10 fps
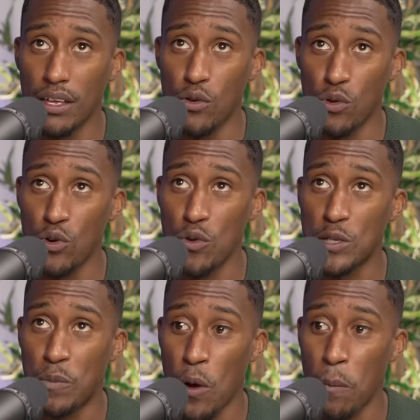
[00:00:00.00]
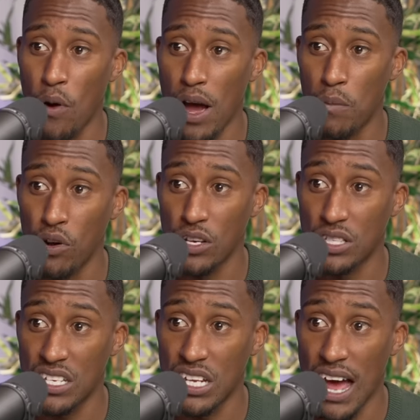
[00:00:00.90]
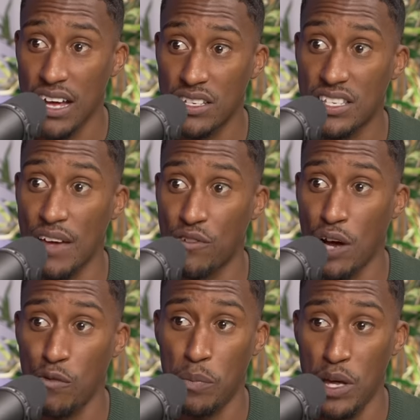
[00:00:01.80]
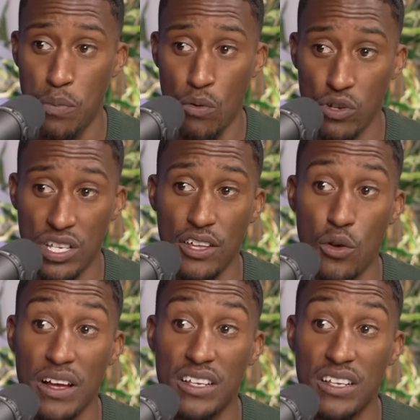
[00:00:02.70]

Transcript: you would always be on point because there's like seven other people. Was that yeah, you